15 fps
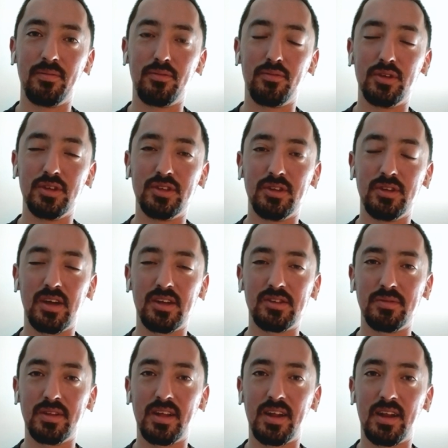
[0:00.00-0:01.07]
really stood out
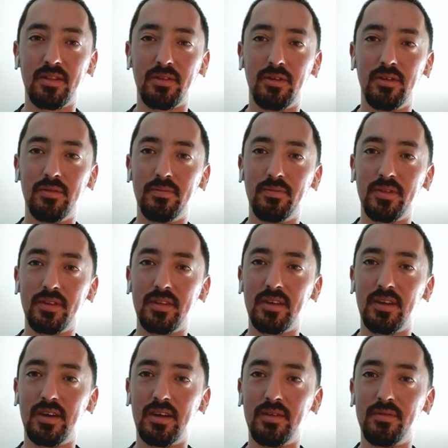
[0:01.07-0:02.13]
to me that I learned
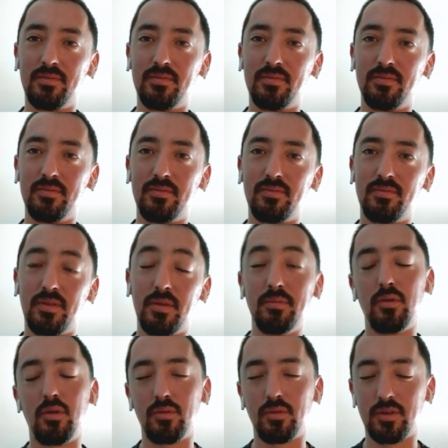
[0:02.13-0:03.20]
from
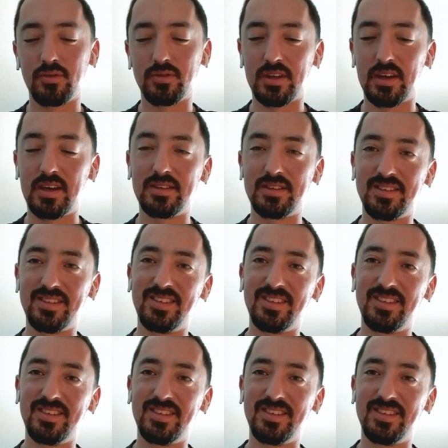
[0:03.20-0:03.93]
bowling with those guys.